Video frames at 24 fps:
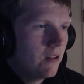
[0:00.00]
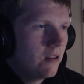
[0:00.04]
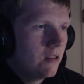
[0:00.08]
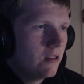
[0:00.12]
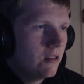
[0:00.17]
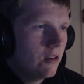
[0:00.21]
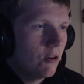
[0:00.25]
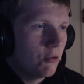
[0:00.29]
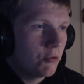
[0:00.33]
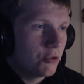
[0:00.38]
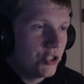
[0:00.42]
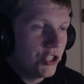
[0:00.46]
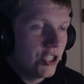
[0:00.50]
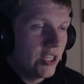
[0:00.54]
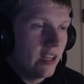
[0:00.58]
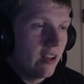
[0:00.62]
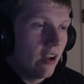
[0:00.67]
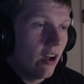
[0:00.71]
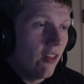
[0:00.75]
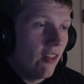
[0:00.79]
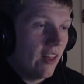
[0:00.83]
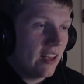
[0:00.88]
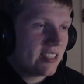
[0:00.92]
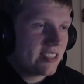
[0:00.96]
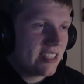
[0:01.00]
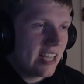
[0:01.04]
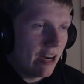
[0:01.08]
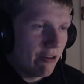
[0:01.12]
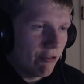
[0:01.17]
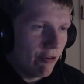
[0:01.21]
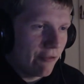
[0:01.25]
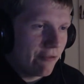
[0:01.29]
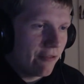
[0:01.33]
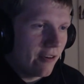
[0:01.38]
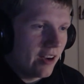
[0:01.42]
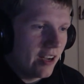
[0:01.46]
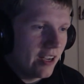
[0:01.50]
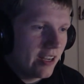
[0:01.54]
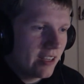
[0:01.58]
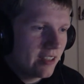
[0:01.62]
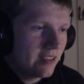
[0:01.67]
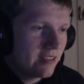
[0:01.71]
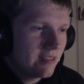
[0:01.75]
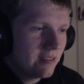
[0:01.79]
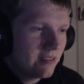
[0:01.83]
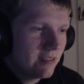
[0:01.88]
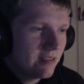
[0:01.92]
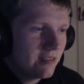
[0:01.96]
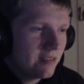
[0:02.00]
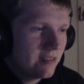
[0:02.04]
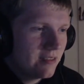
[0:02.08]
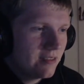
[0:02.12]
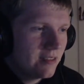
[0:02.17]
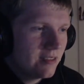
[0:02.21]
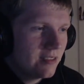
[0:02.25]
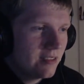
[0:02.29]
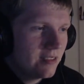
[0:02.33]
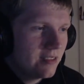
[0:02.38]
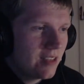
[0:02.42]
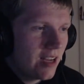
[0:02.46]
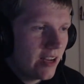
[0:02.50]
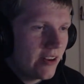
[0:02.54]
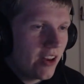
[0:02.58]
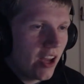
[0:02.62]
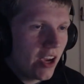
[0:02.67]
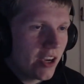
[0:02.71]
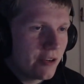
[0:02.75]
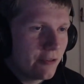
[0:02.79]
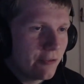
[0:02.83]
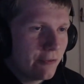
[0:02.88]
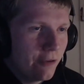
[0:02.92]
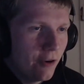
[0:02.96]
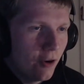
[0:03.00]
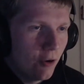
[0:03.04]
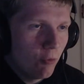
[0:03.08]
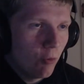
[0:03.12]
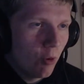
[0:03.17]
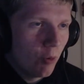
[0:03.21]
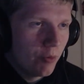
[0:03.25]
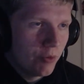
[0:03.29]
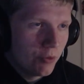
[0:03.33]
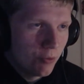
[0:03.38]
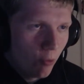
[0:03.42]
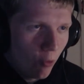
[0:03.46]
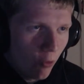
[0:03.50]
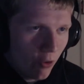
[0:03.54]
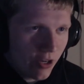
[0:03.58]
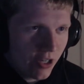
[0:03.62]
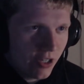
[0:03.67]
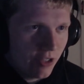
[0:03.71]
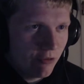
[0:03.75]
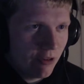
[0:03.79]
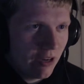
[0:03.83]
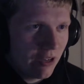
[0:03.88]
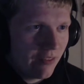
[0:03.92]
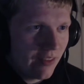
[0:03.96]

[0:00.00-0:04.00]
Oh, gee. Oh, that's terrifying. A 9-foot woman walking around.